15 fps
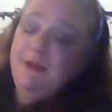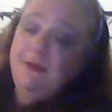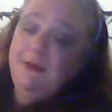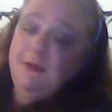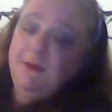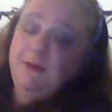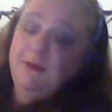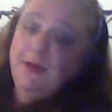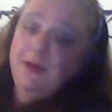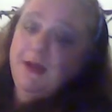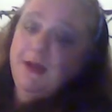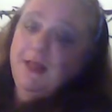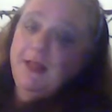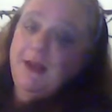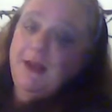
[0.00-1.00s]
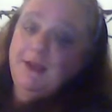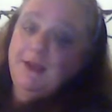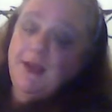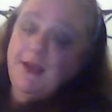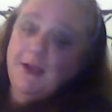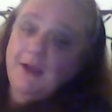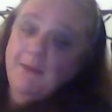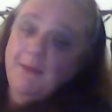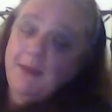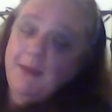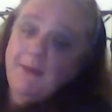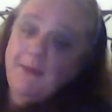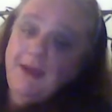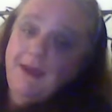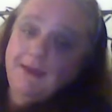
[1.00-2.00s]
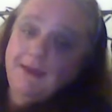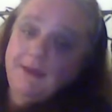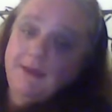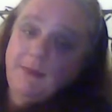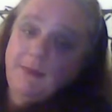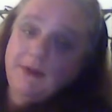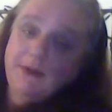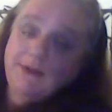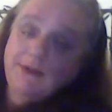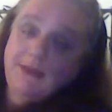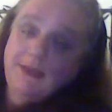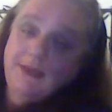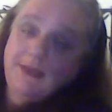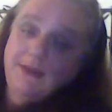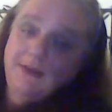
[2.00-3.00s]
me to like talk about my conspiracy